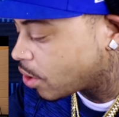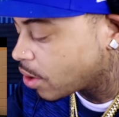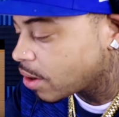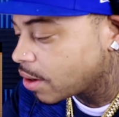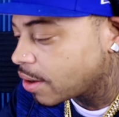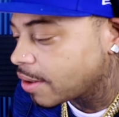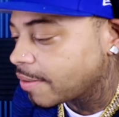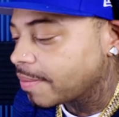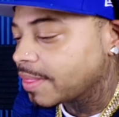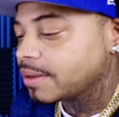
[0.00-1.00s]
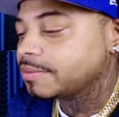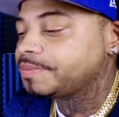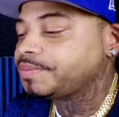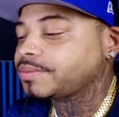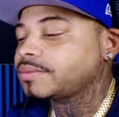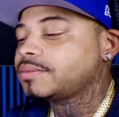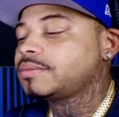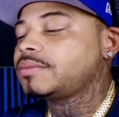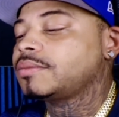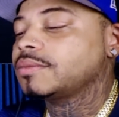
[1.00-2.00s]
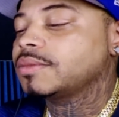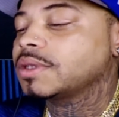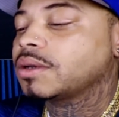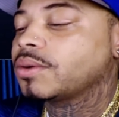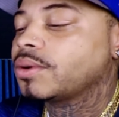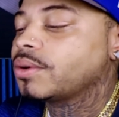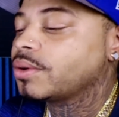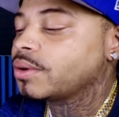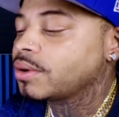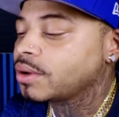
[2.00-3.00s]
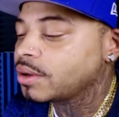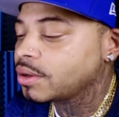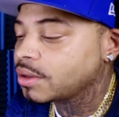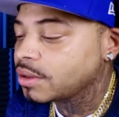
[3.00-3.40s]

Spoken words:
(silence)